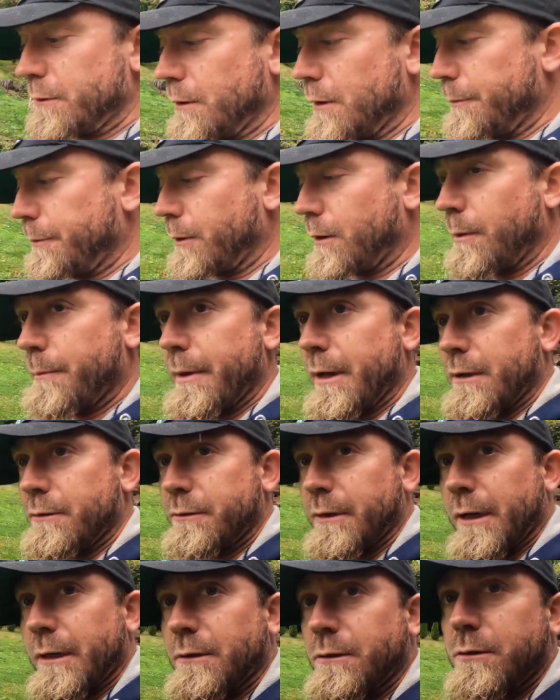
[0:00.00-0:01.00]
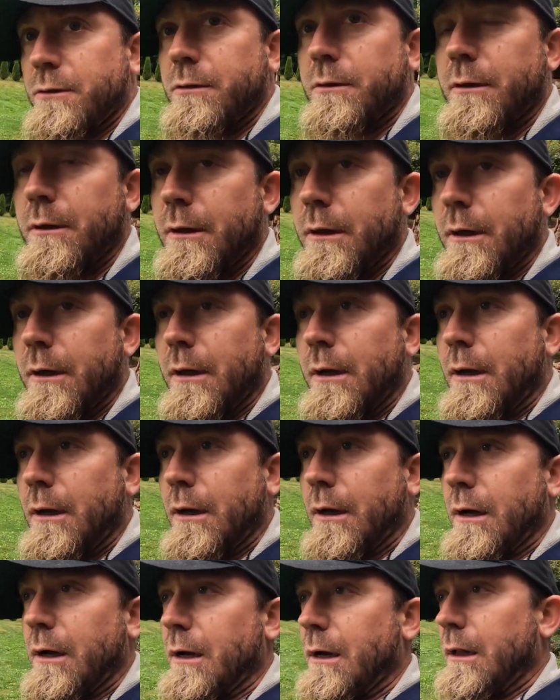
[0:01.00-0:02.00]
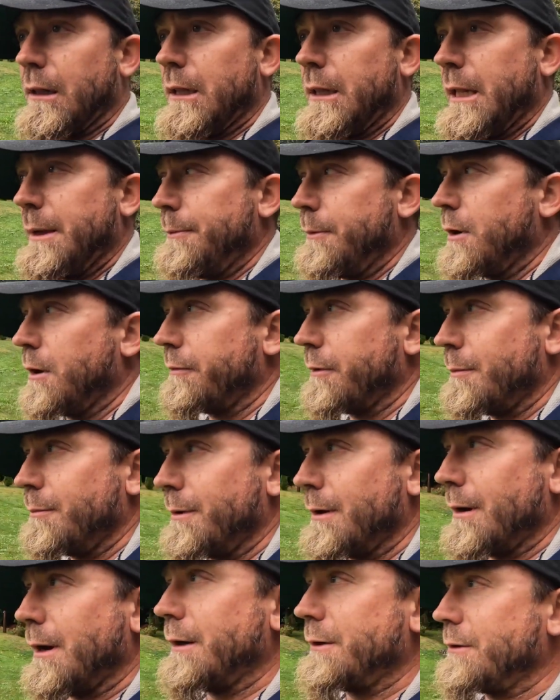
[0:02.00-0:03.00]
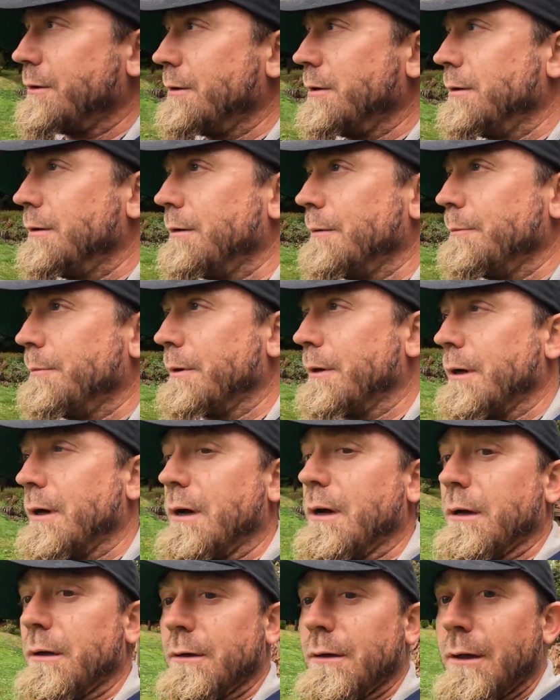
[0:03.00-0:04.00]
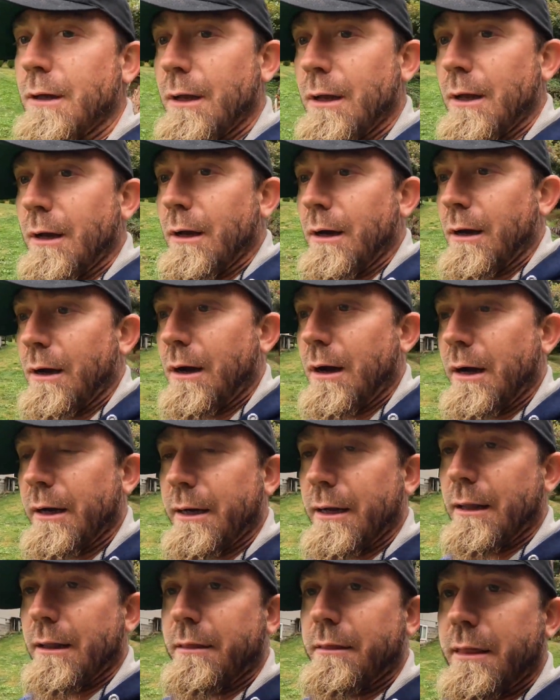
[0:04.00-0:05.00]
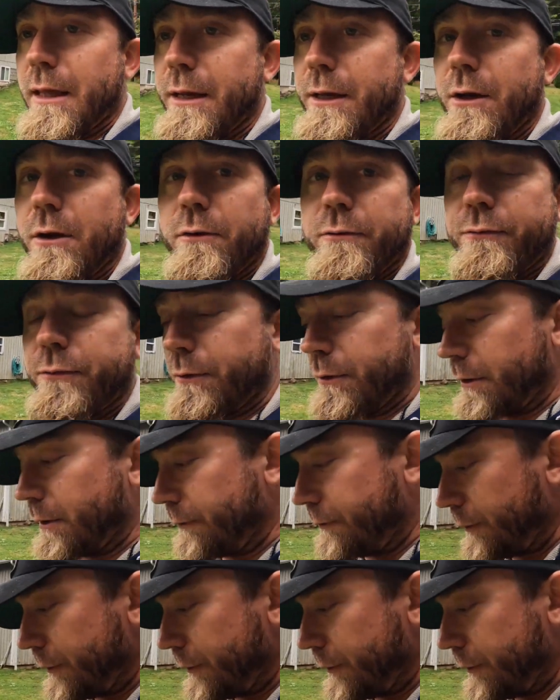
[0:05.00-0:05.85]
I hope it all makes sense. Let me know if I'm nuts, but again, thank you for